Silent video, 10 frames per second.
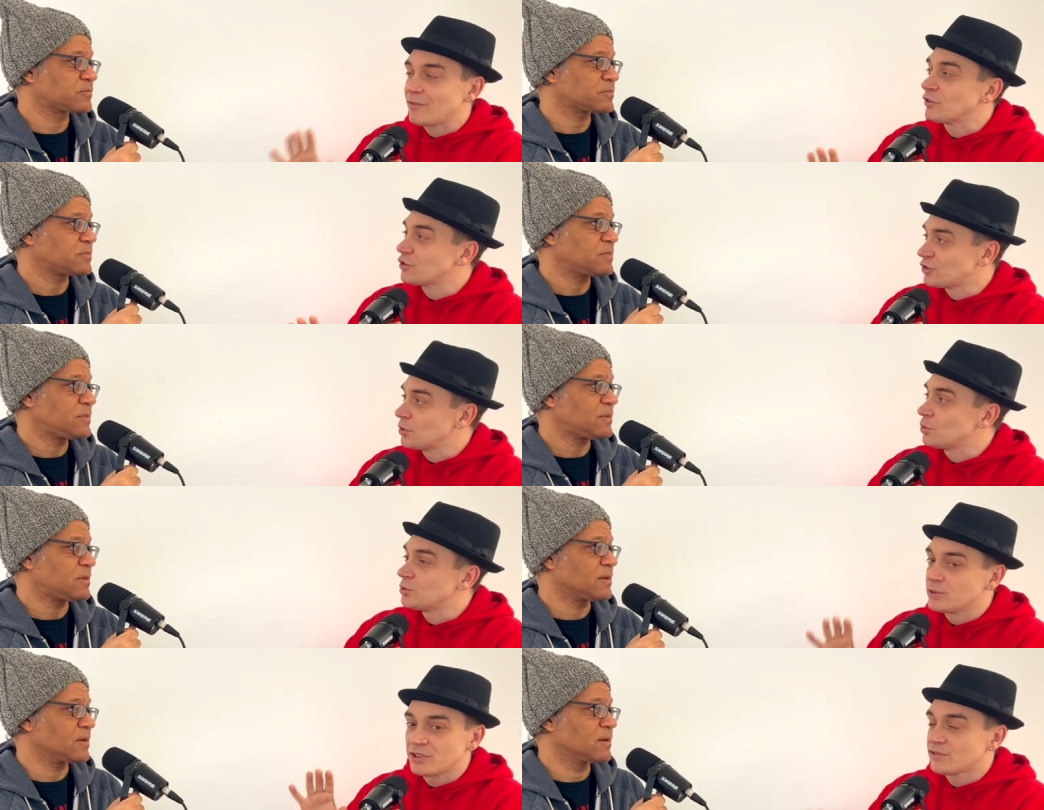Speaker 1: average school
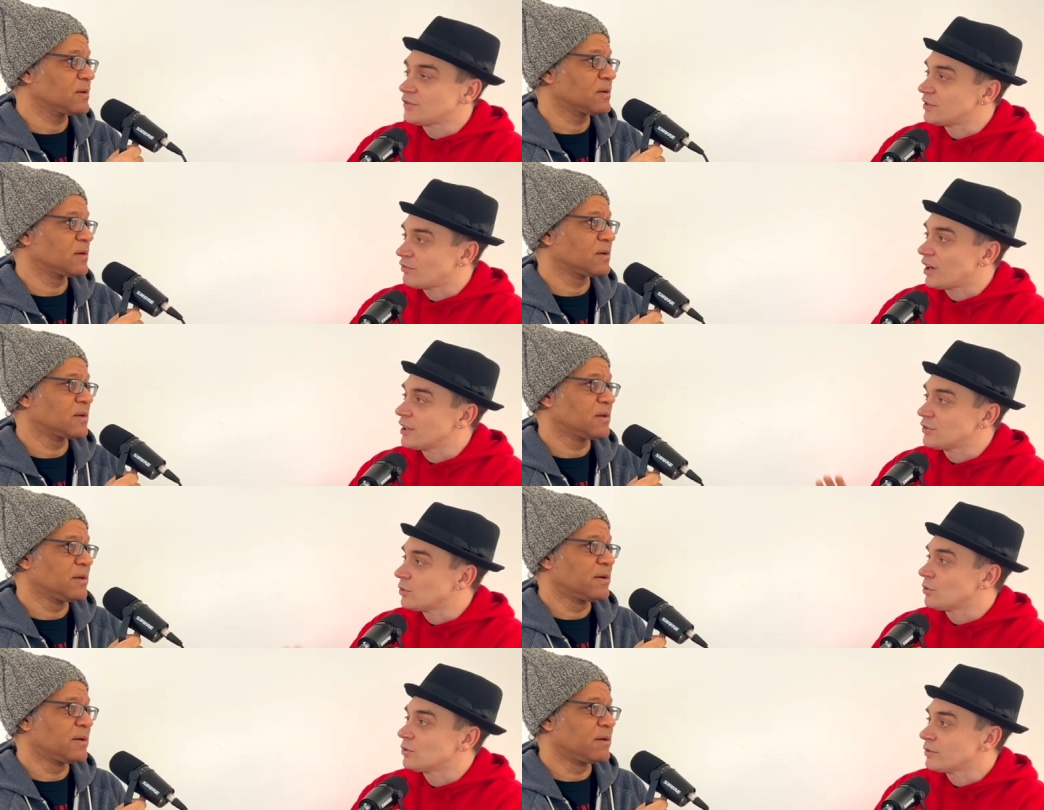would be just full of writers,
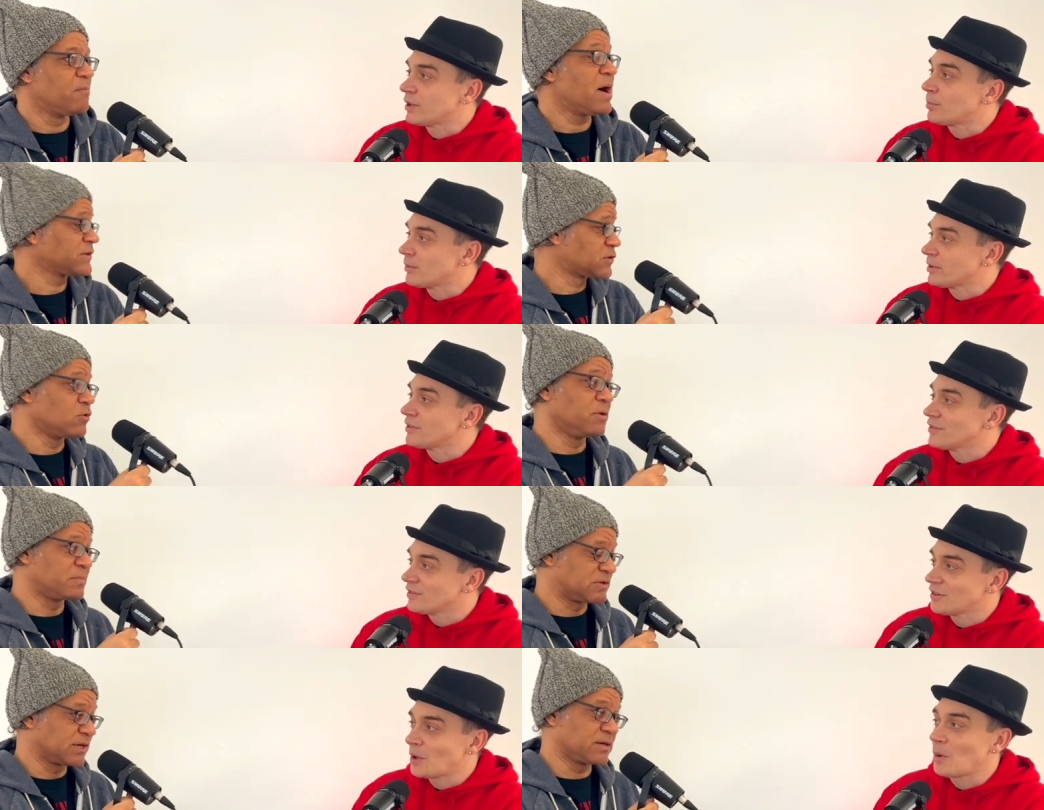or... My school in
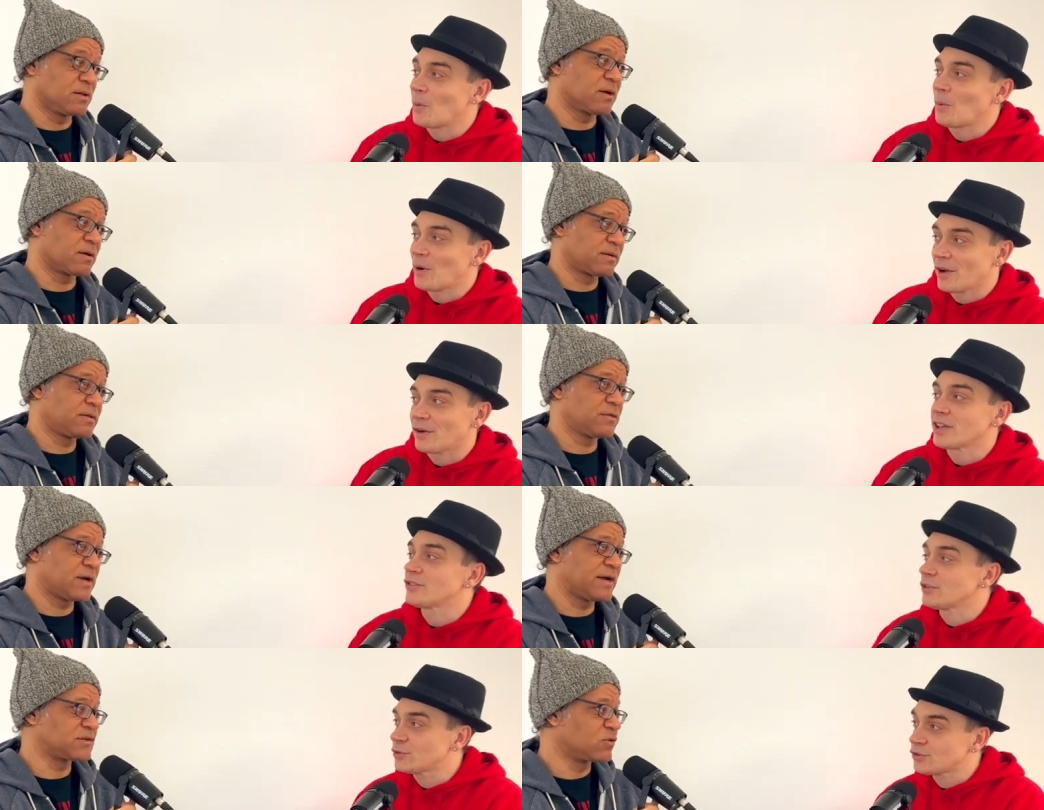particular,
Speaker 2: okay,
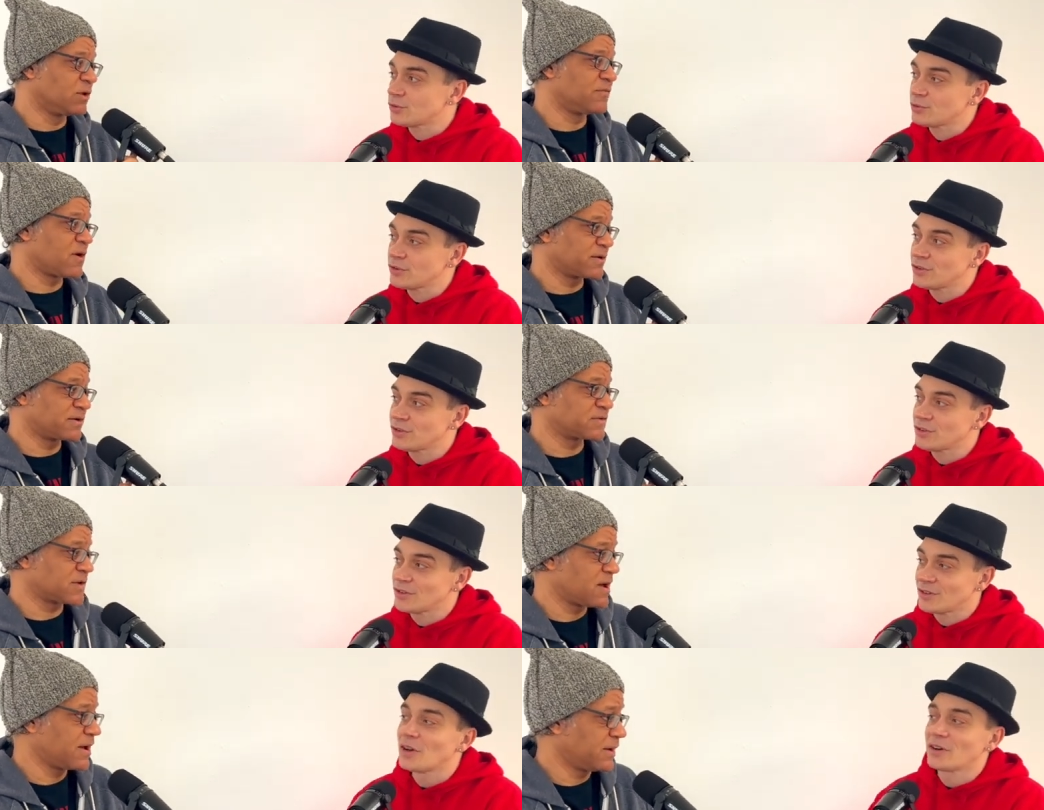so High School of Art and
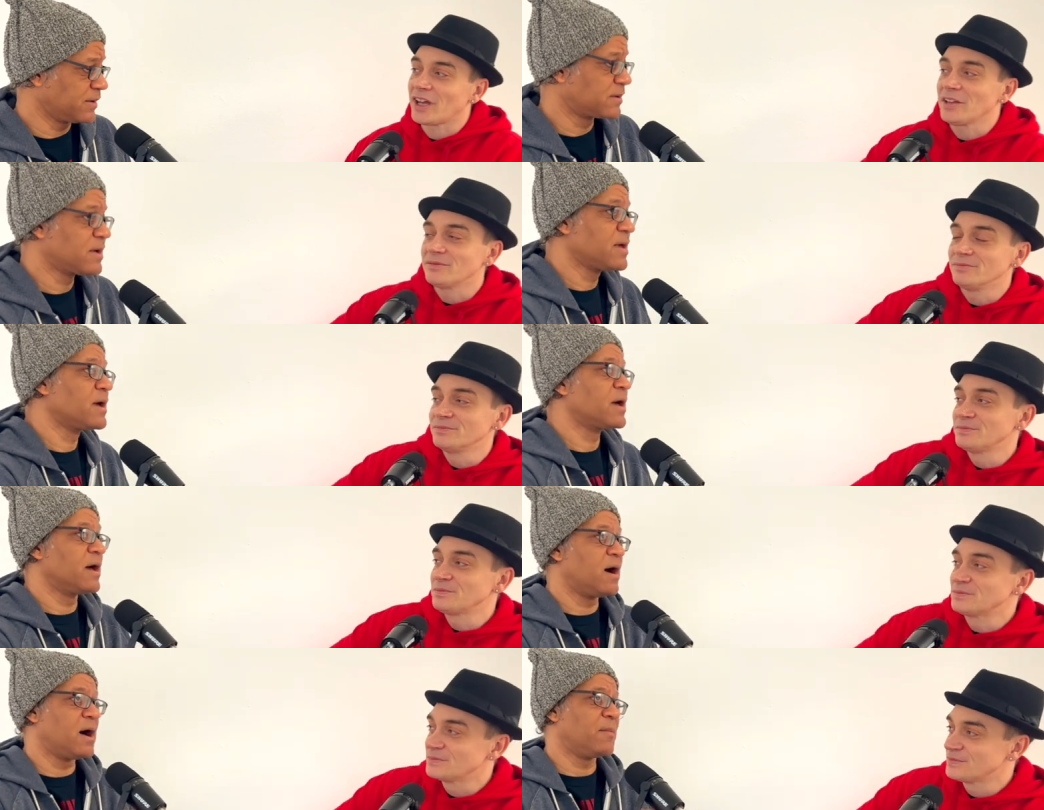Design. Okay.
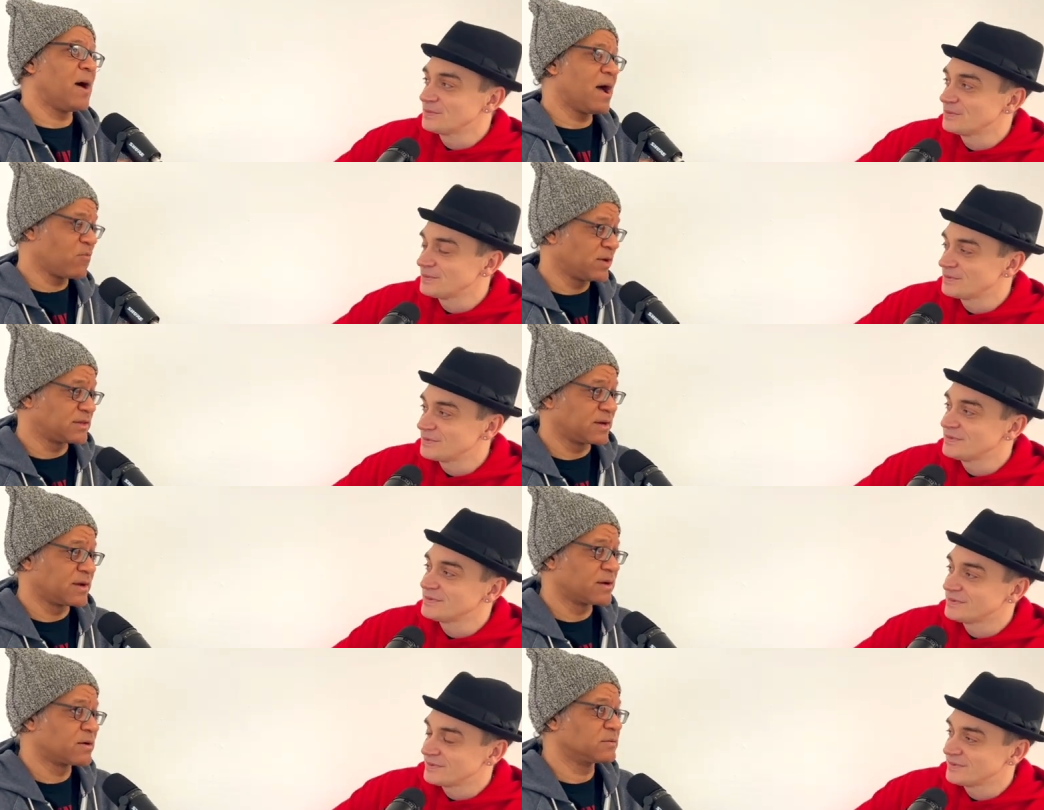I went
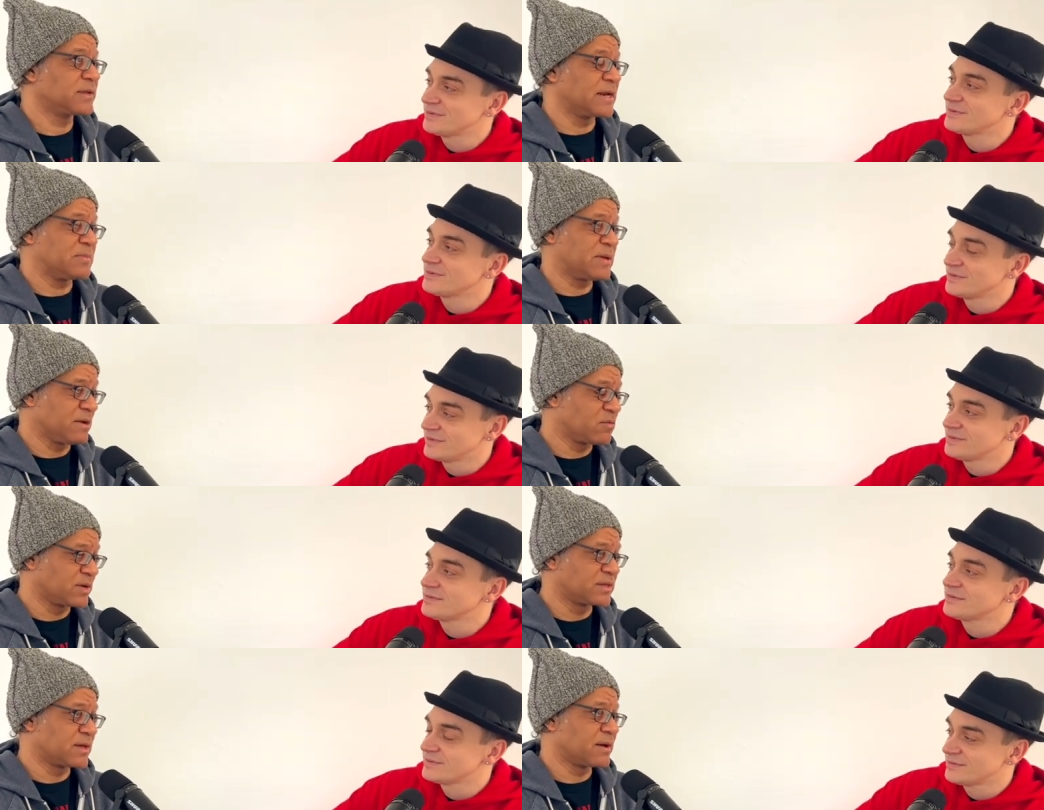there, Lady Pink
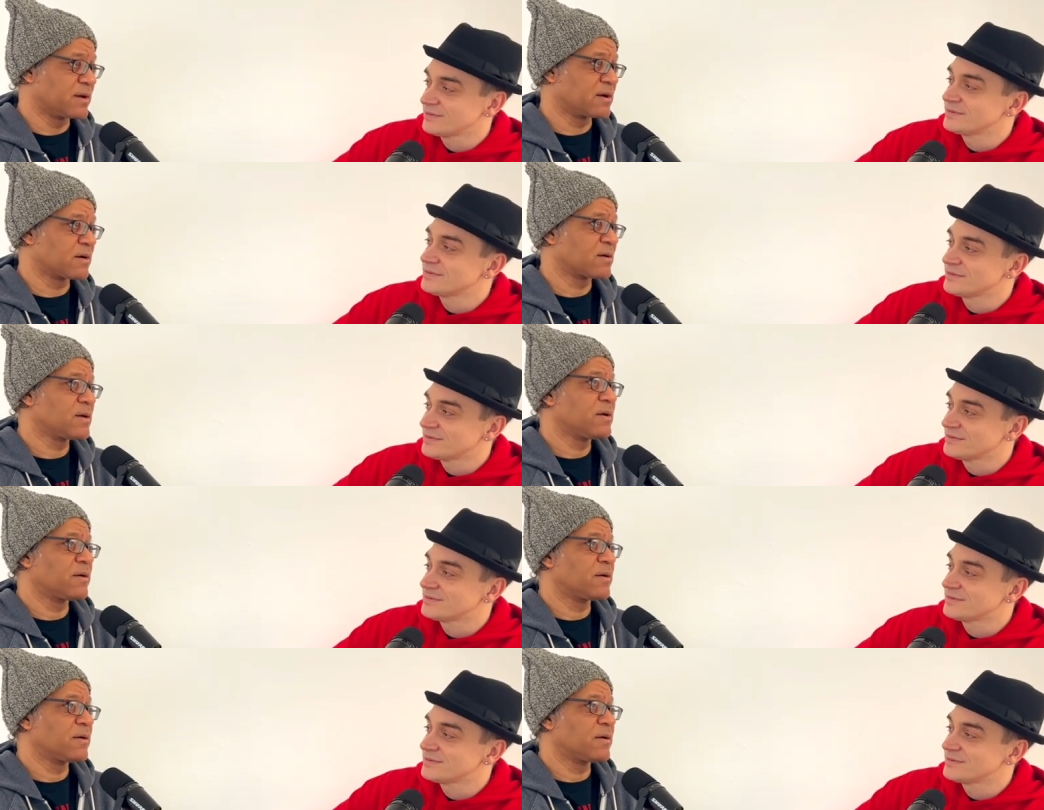went there,